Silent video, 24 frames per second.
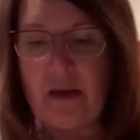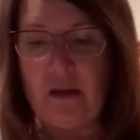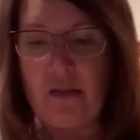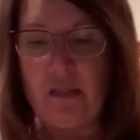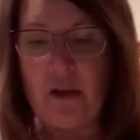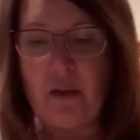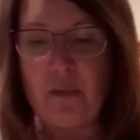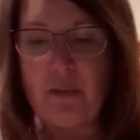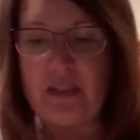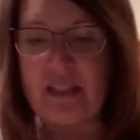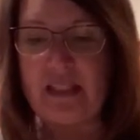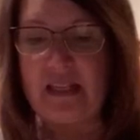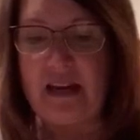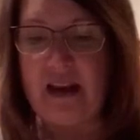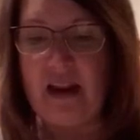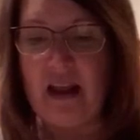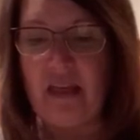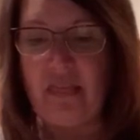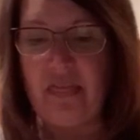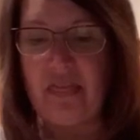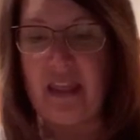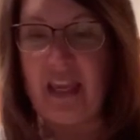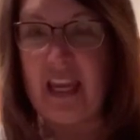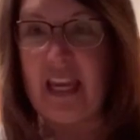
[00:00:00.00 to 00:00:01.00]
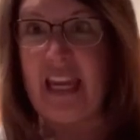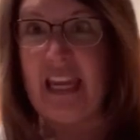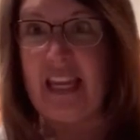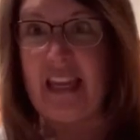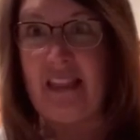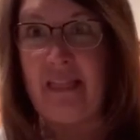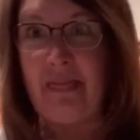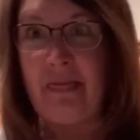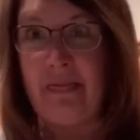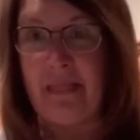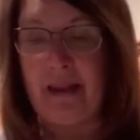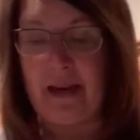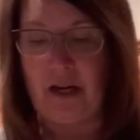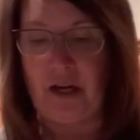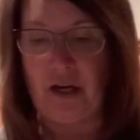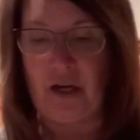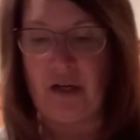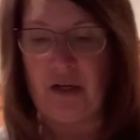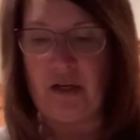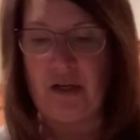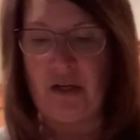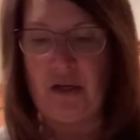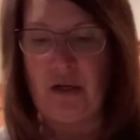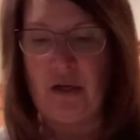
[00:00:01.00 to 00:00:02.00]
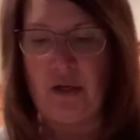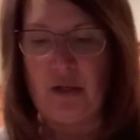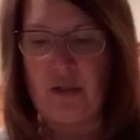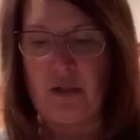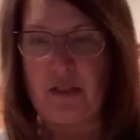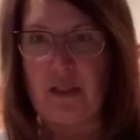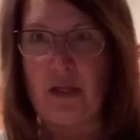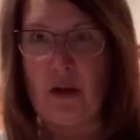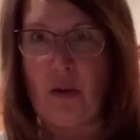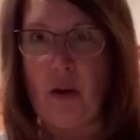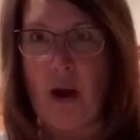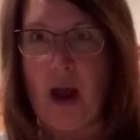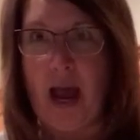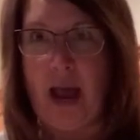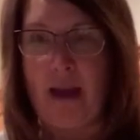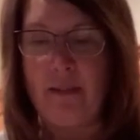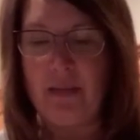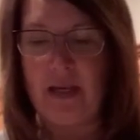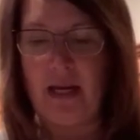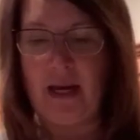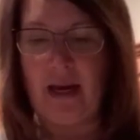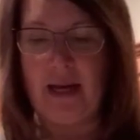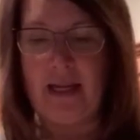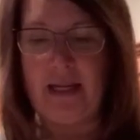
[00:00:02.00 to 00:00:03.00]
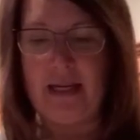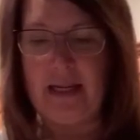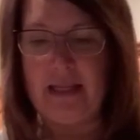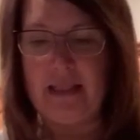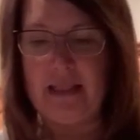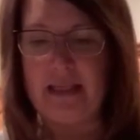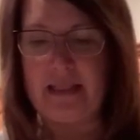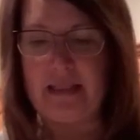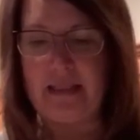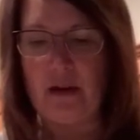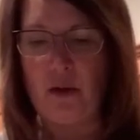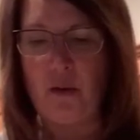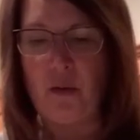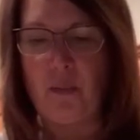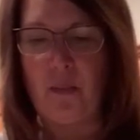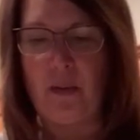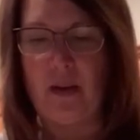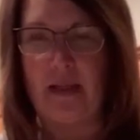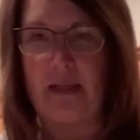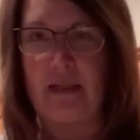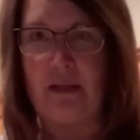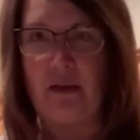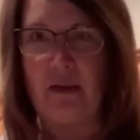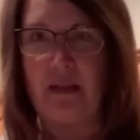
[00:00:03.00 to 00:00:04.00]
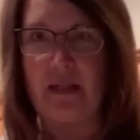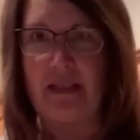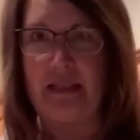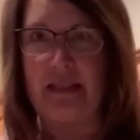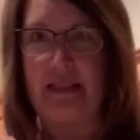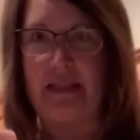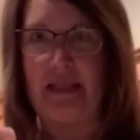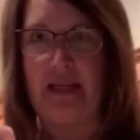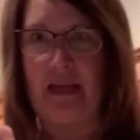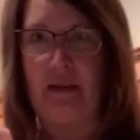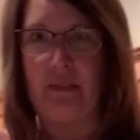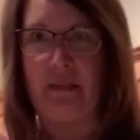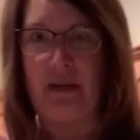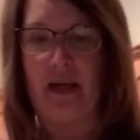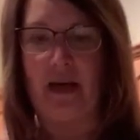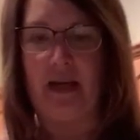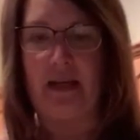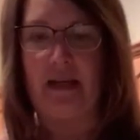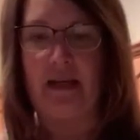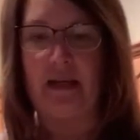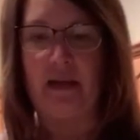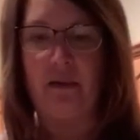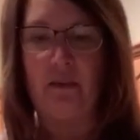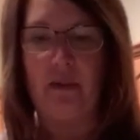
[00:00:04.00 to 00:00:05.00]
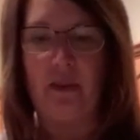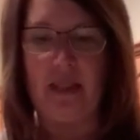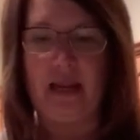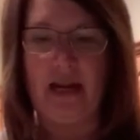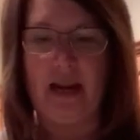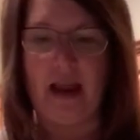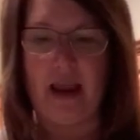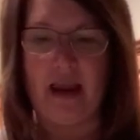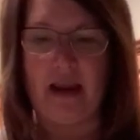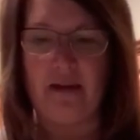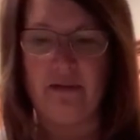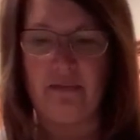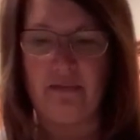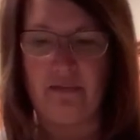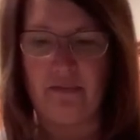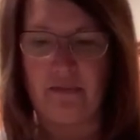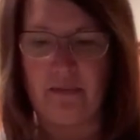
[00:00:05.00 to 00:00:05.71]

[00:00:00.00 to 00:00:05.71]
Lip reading: there was nothing in there. So I'm cutting this open. You can see I'm cutting it with a knife.